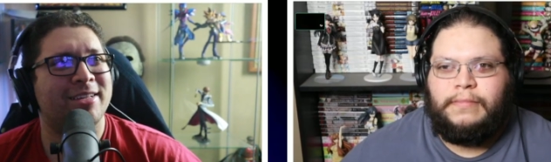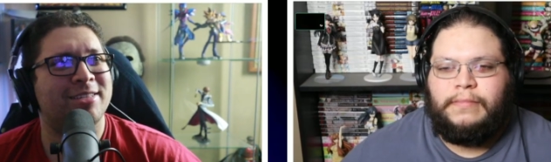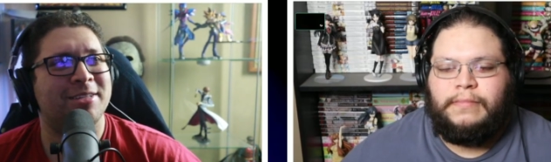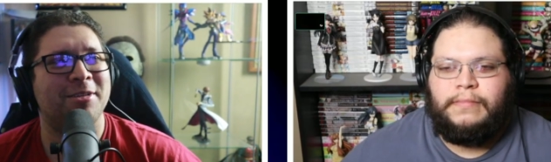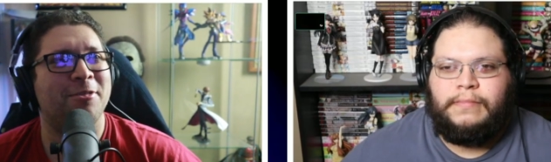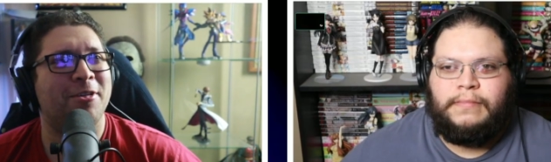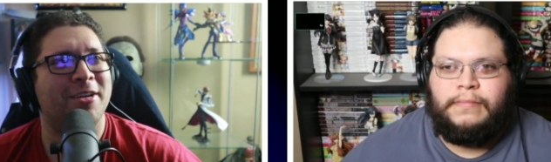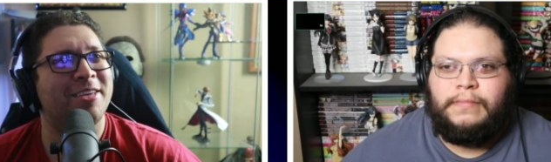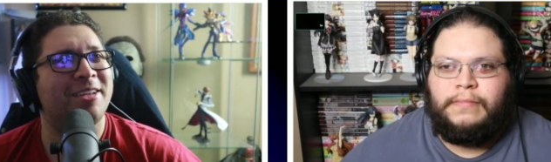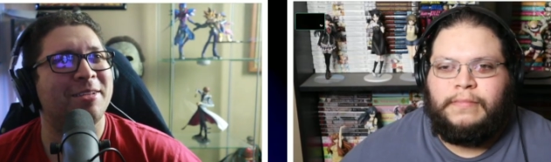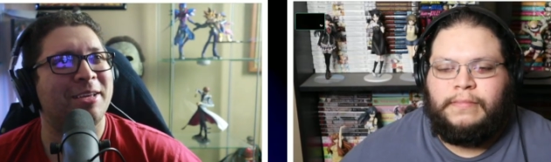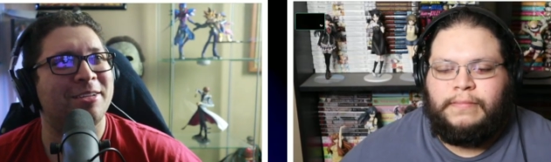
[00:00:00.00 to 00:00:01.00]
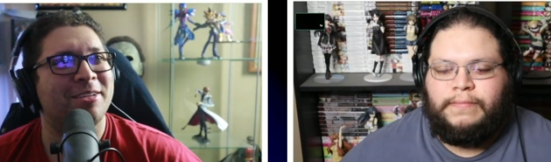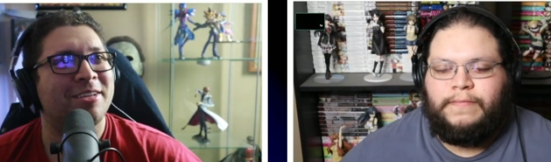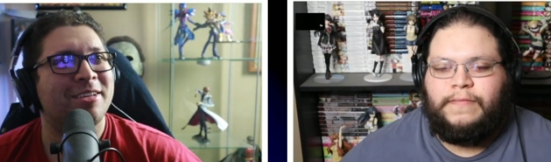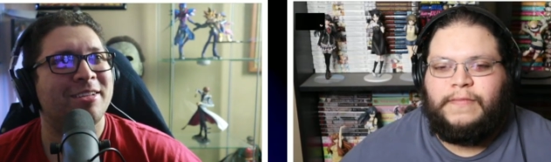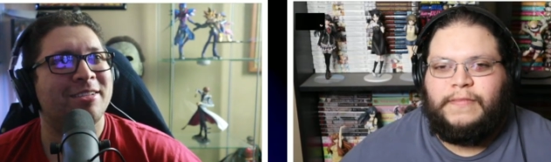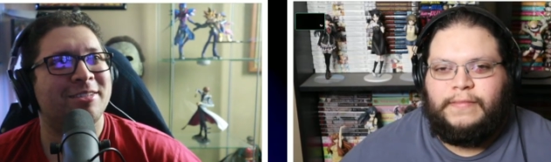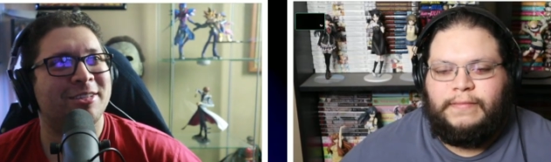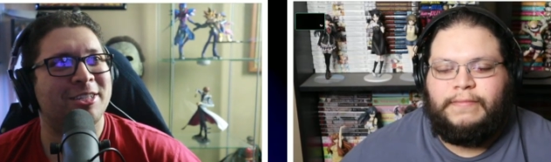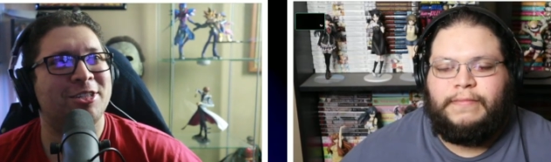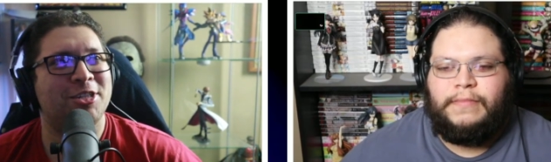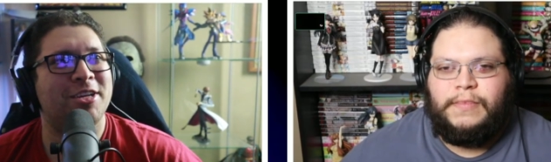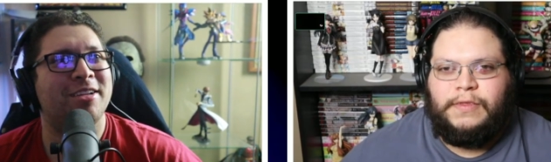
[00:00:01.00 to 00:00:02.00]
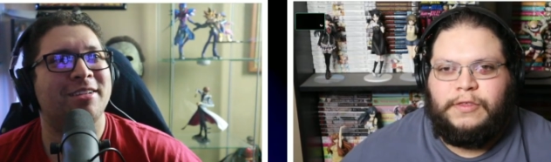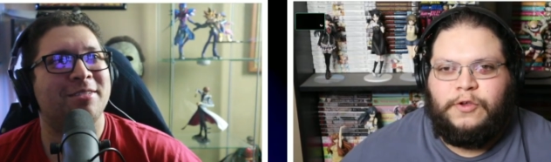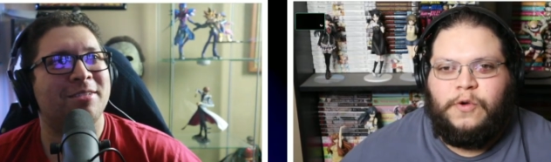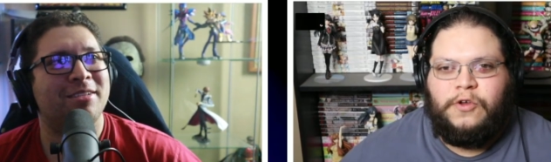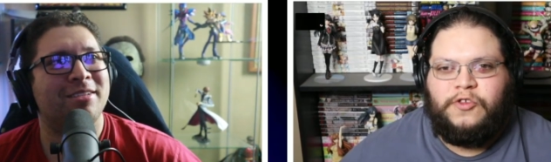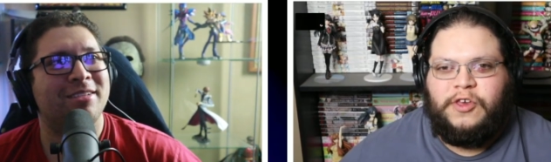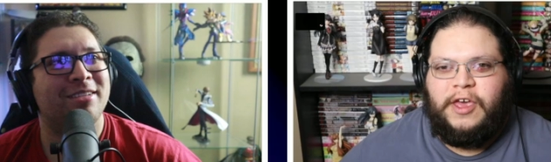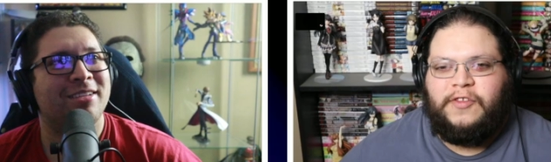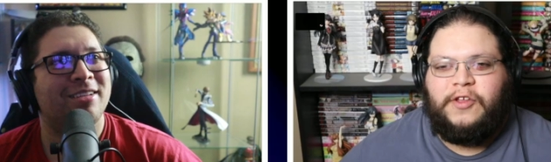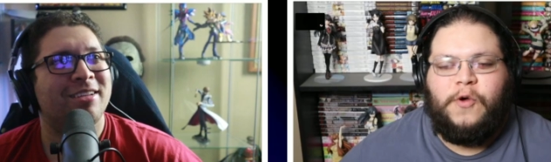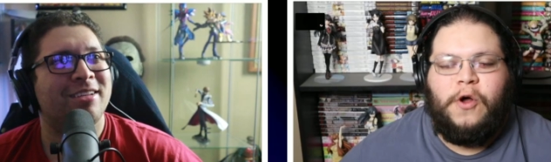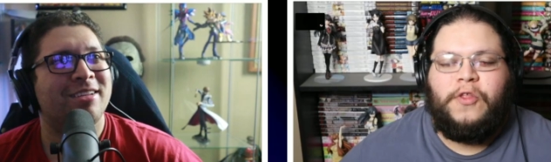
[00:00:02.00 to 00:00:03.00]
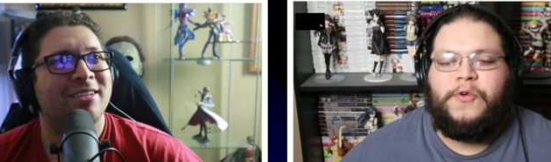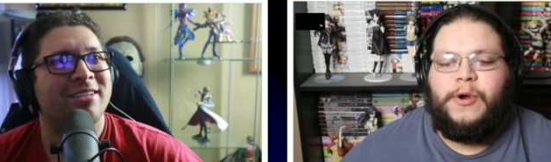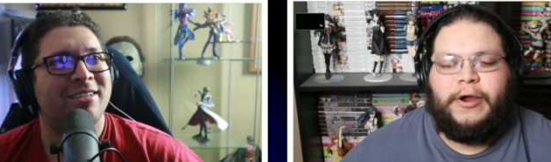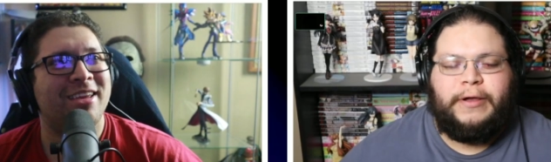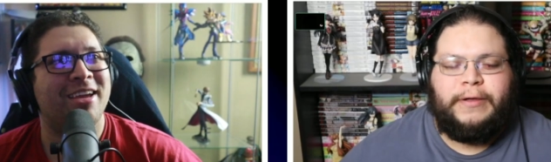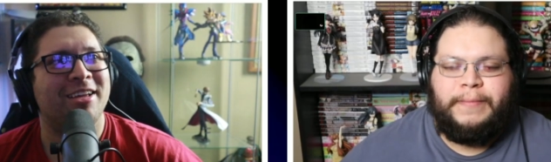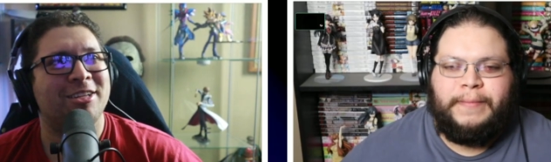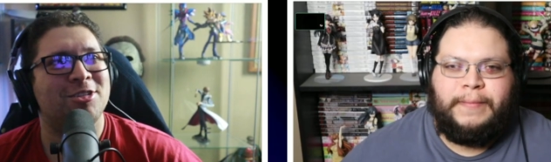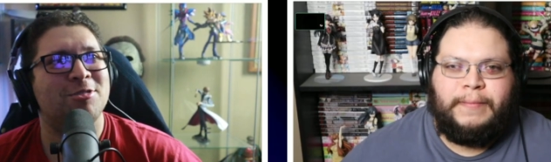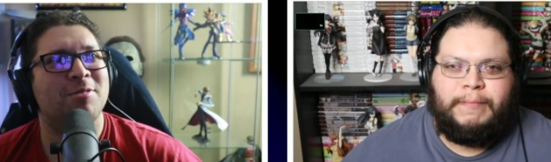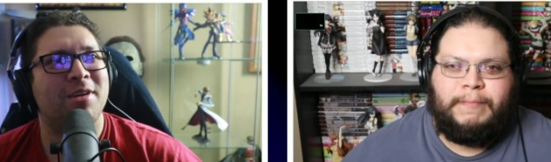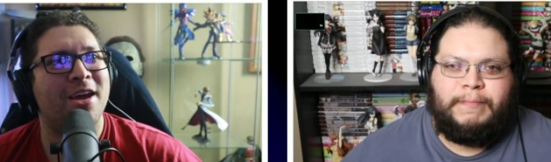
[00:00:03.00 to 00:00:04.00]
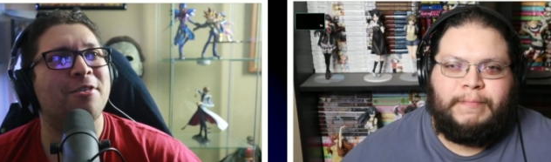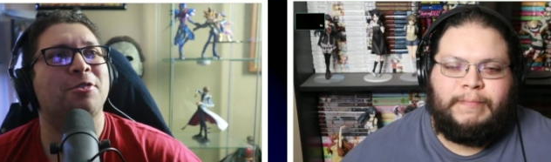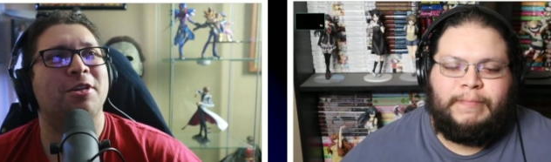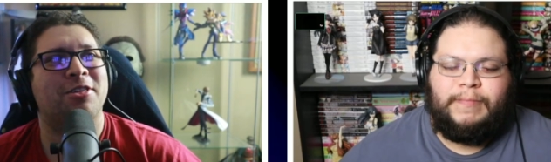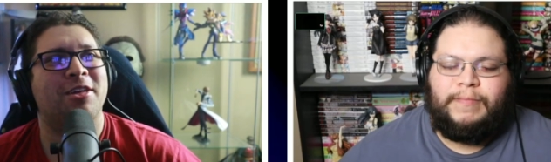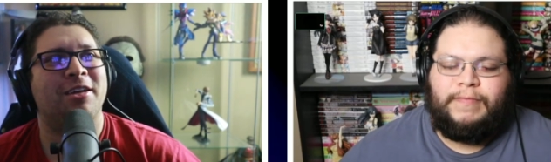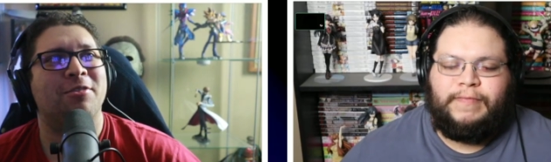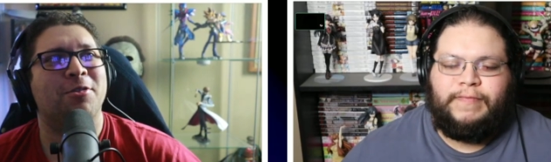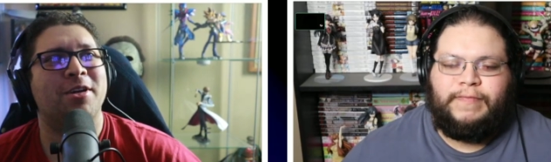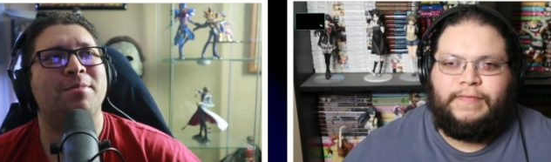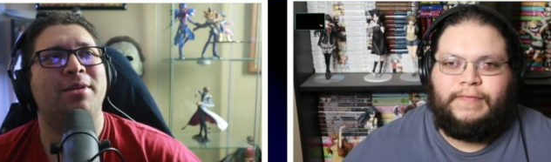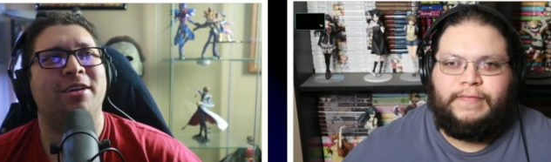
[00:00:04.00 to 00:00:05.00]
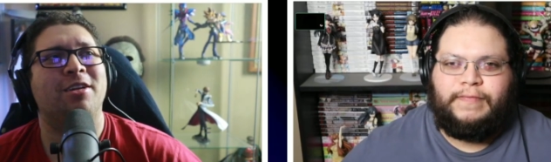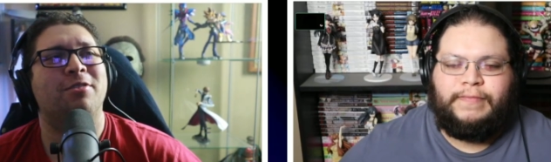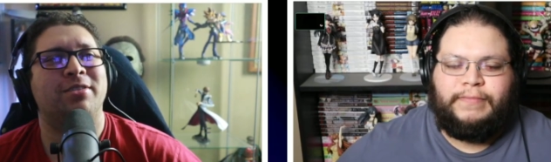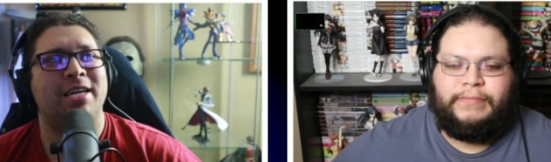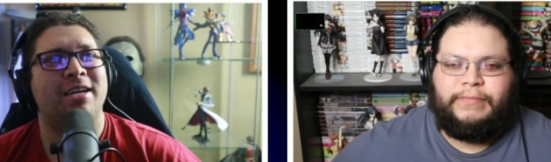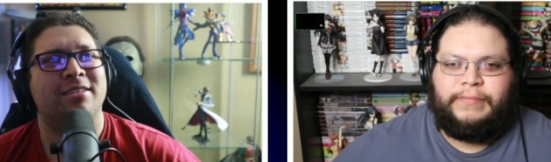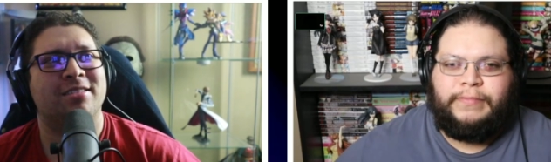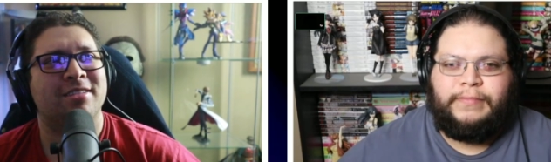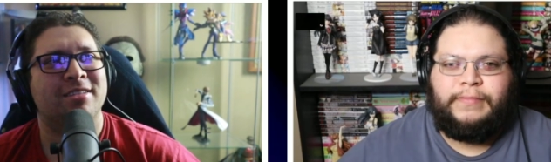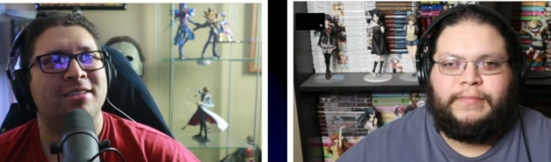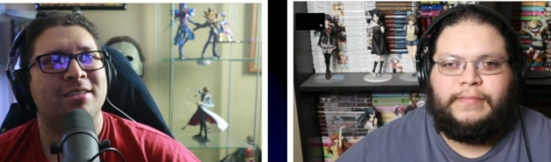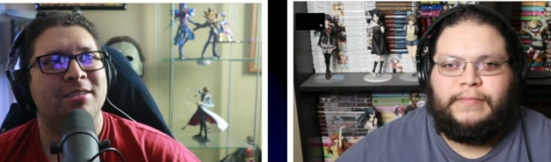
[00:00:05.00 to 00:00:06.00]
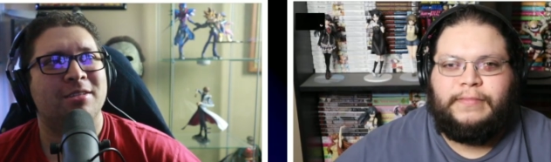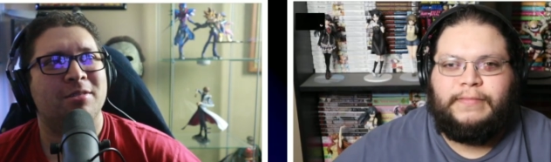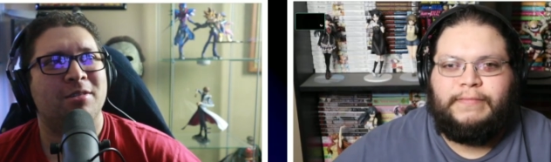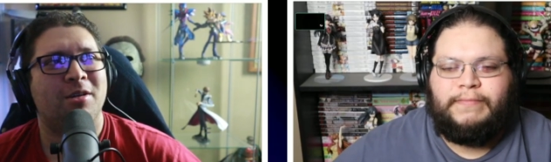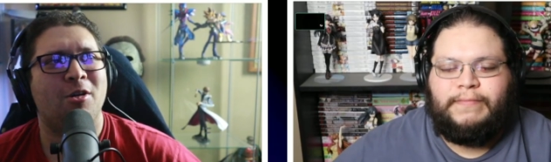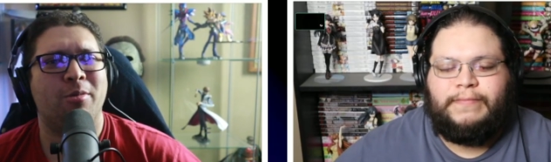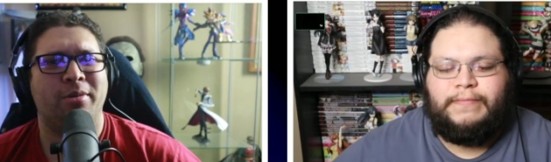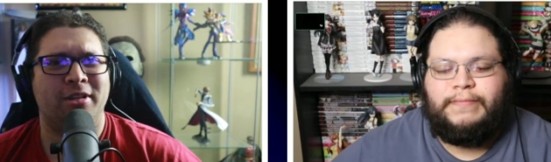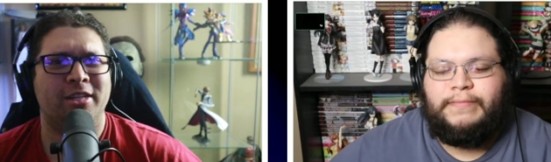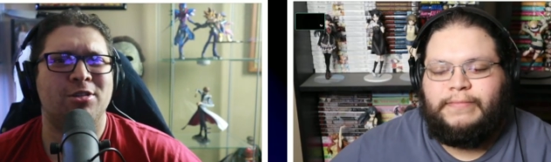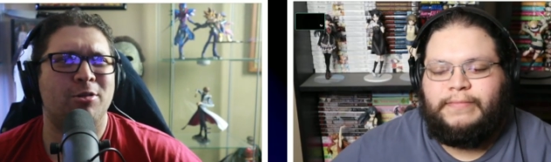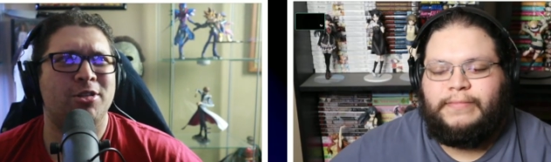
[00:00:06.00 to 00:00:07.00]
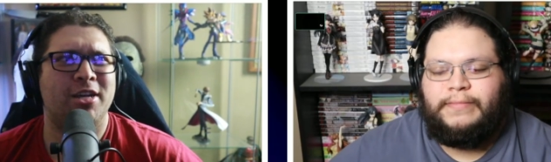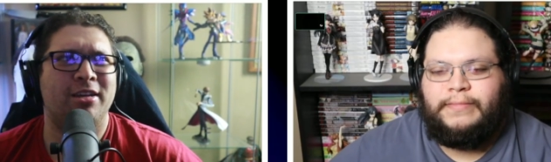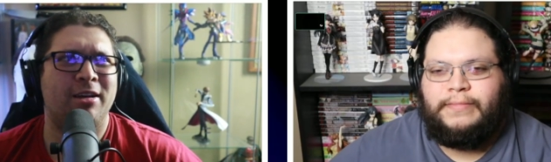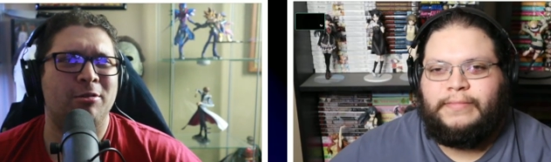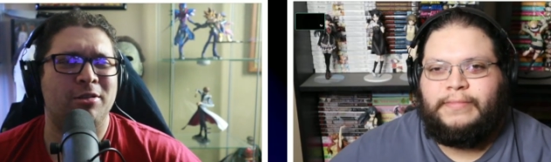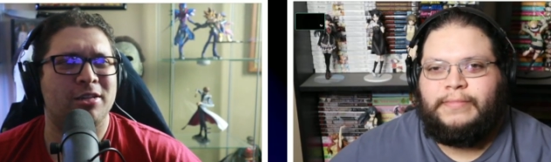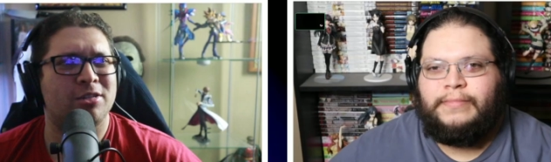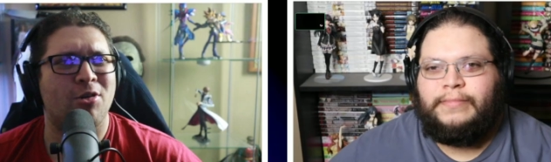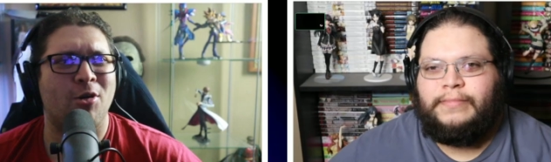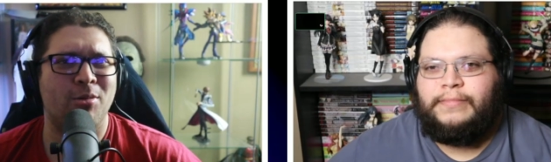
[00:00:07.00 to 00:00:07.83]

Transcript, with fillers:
Speaker 1: fucking like legit. Do,
Speaker 2: she has to do all the work.
Speaker 1: Yeah, do everything for him to get off his ass. Oh, but let's go check out this armed